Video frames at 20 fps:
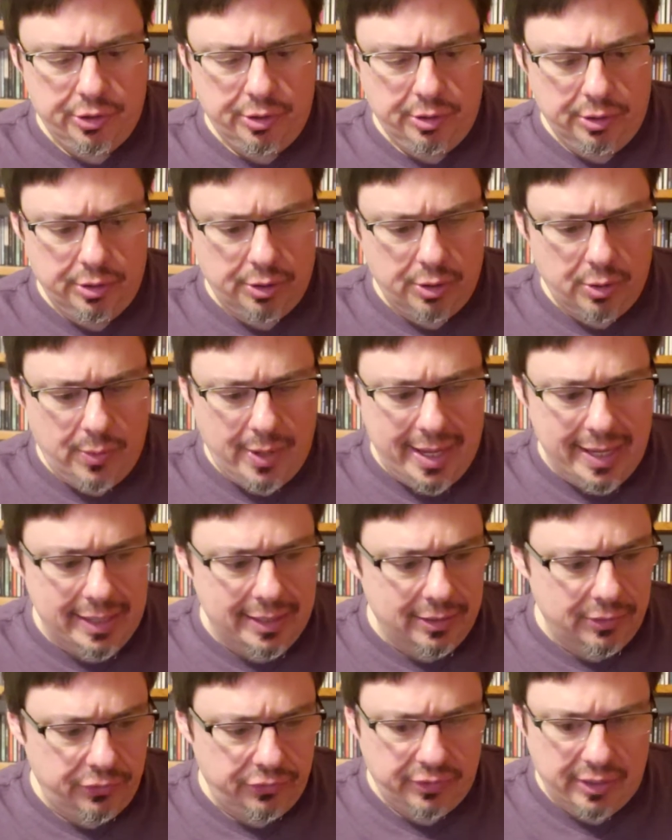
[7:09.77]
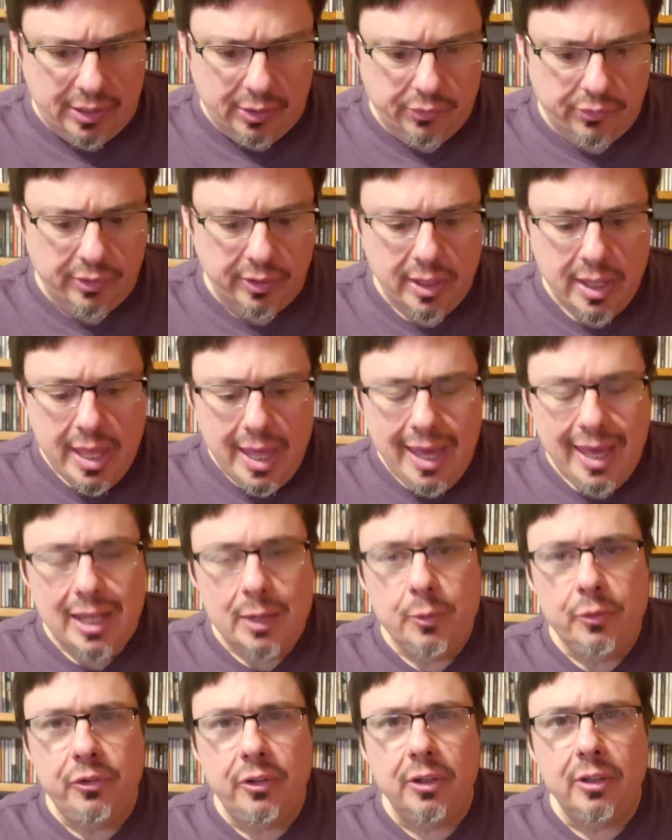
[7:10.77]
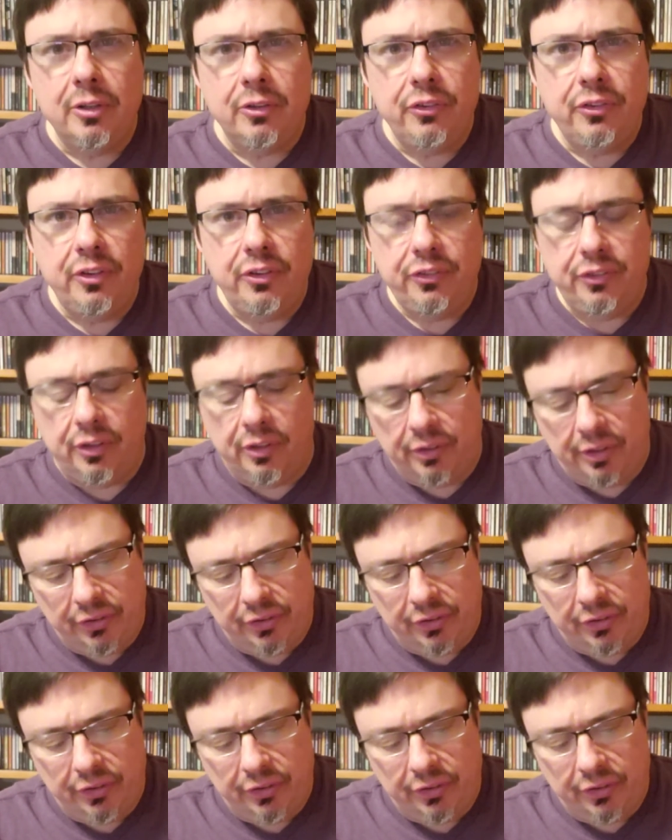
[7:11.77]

80s sounding, and it was inconsistent.